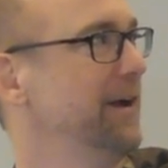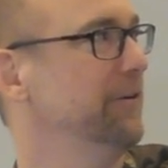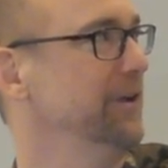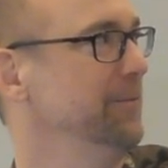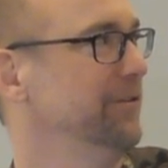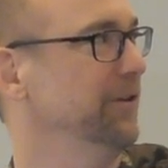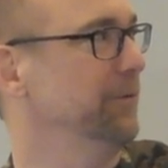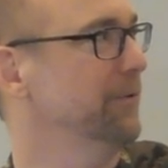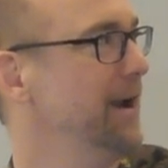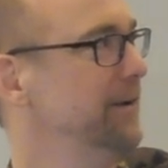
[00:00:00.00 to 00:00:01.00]
final image
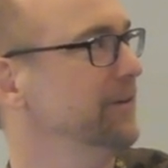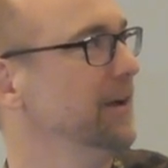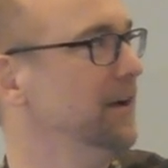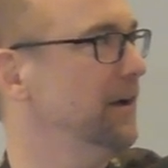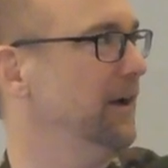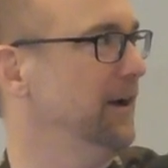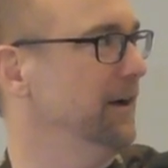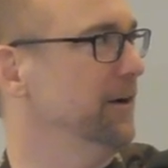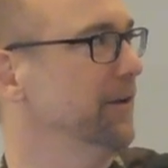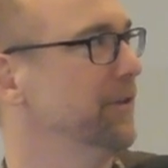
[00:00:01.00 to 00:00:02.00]
on the right.
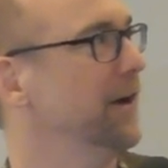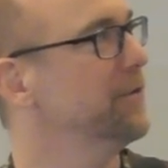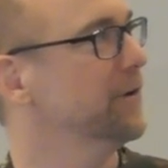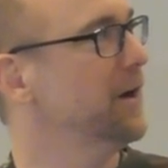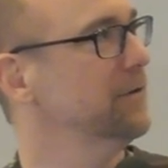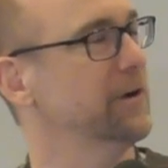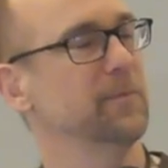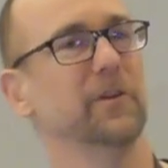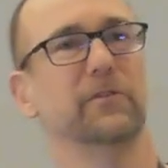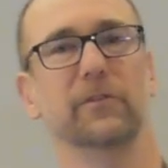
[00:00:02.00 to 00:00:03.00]
Uh, the other color
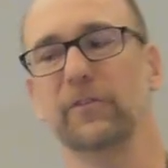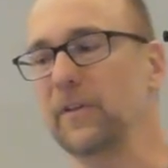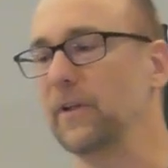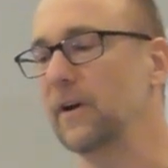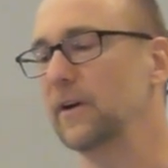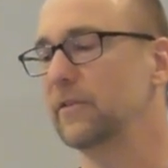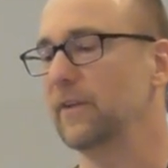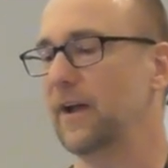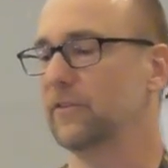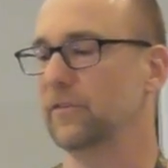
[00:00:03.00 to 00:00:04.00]
image you see there
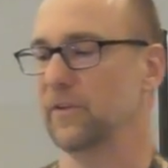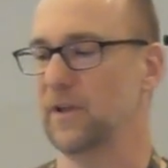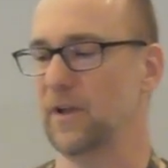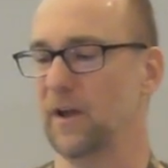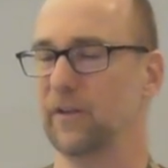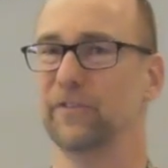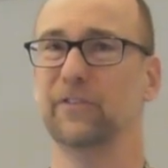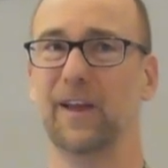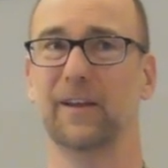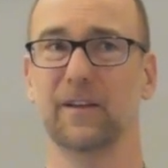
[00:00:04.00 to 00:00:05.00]
is actually a
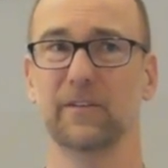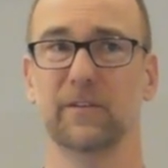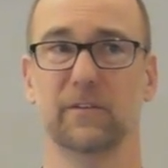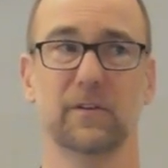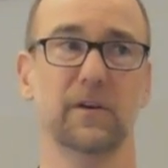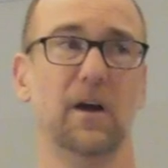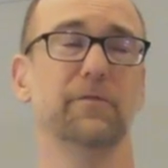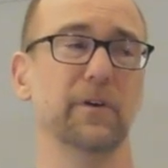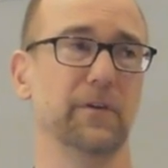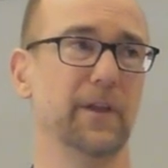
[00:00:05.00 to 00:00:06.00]
second
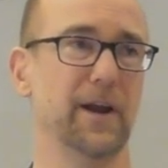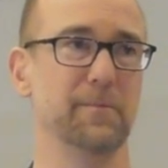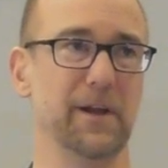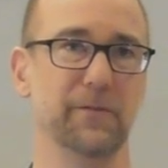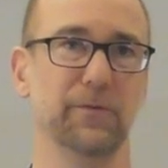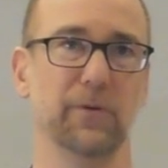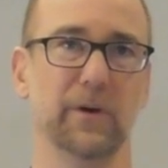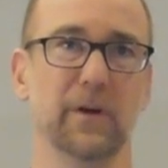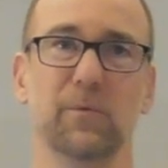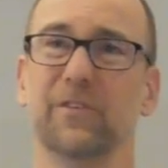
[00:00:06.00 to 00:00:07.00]
cover that I made
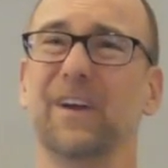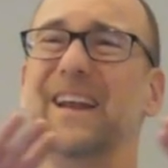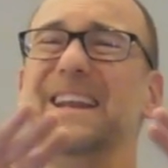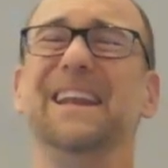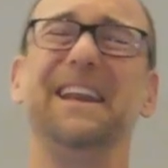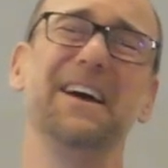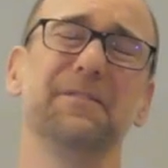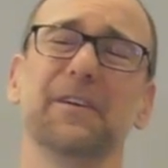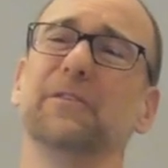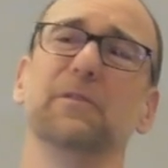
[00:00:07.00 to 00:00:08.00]
for it, which I
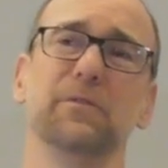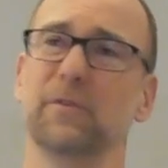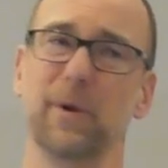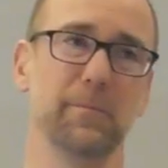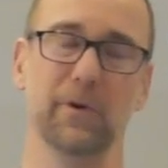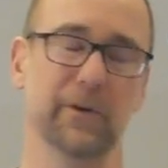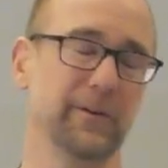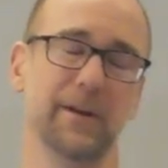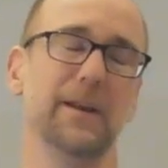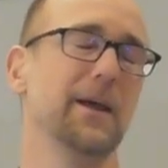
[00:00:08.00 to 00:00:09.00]
never do for my
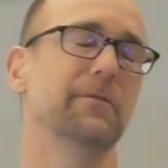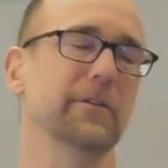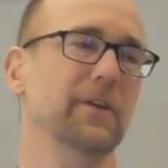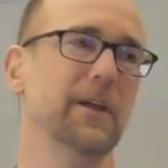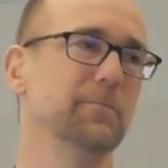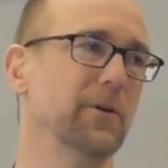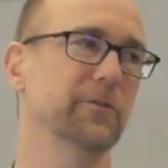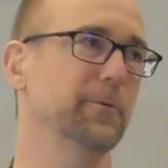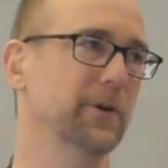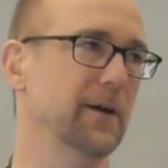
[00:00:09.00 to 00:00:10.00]
books. I never take
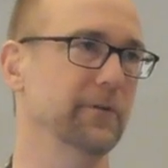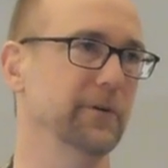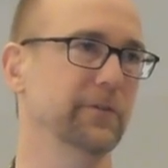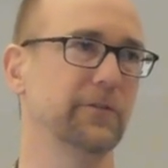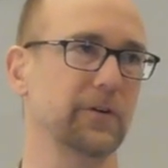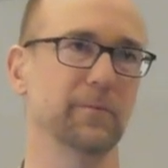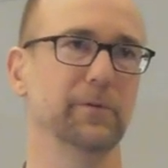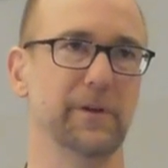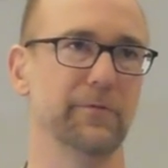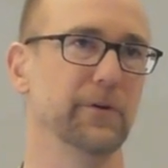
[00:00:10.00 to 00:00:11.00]
multiple covers to
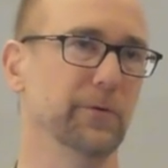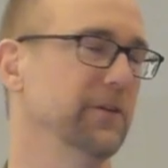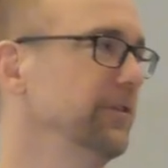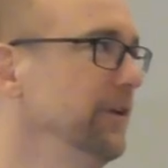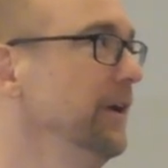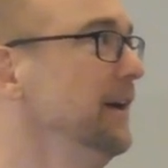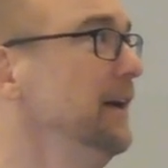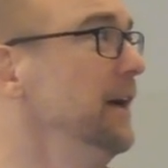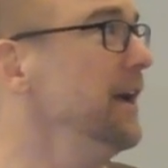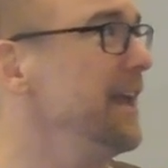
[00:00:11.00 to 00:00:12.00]
complete fruition.
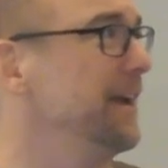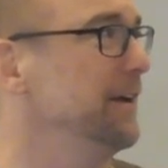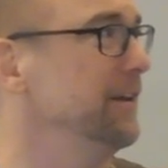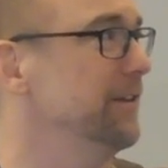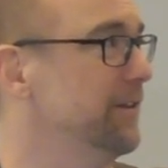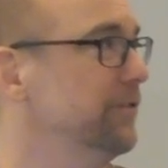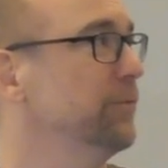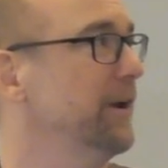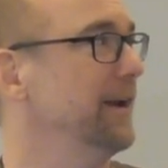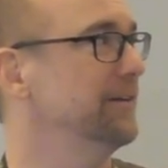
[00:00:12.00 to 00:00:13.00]
And
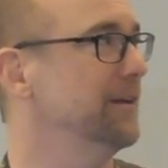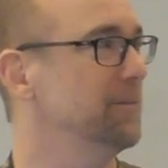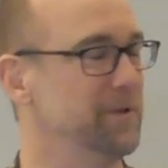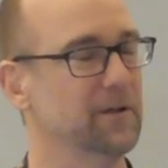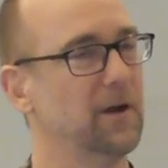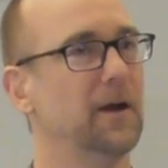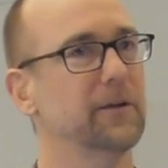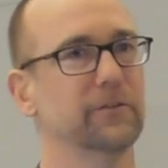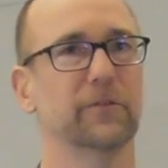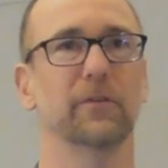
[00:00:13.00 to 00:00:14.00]
this one I did
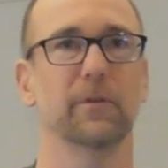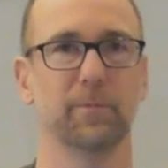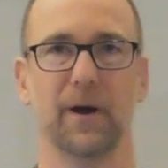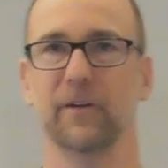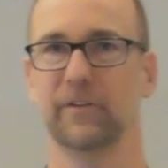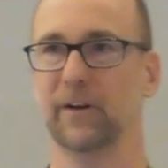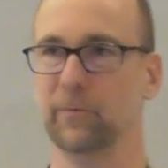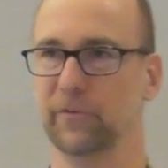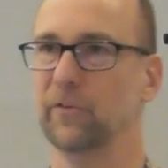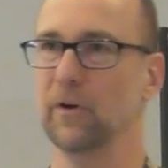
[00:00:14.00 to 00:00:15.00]
because the
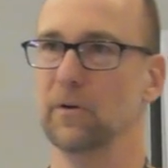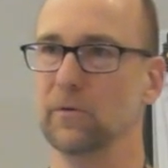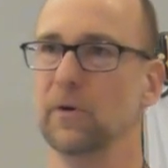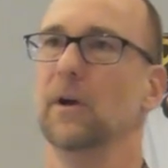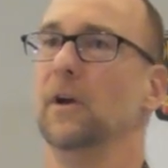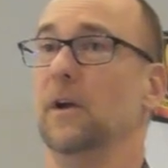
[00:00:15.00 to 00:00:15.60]
project was so